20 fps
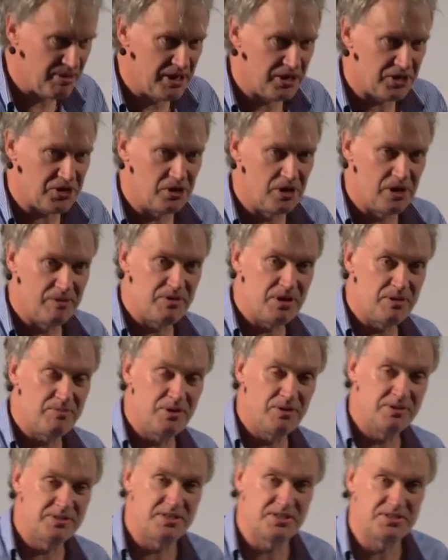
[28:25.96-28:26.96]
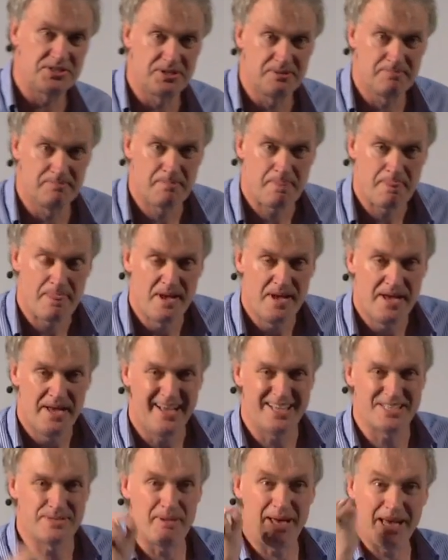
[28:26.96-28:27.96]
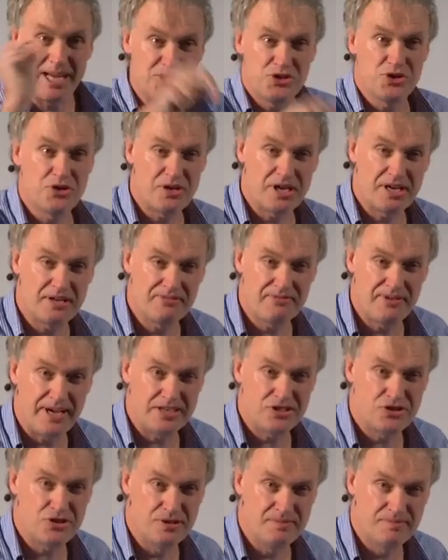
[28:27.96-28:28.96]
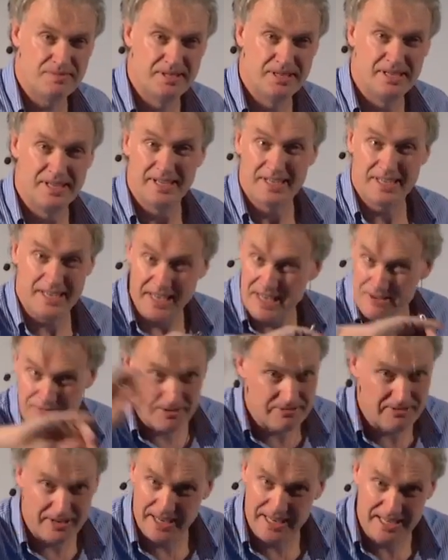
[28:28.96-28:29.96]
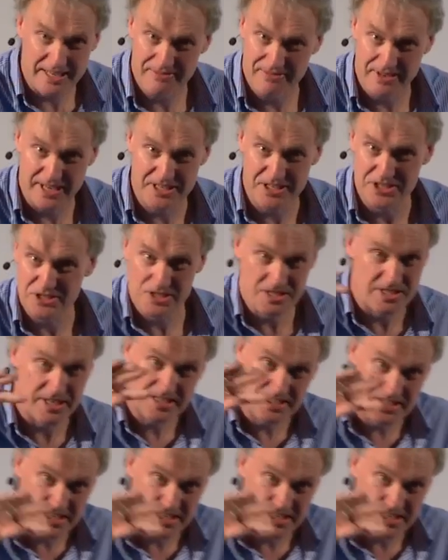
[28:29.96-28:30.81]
molecule of the immune system. It's made during infection, key for fighting infection, just like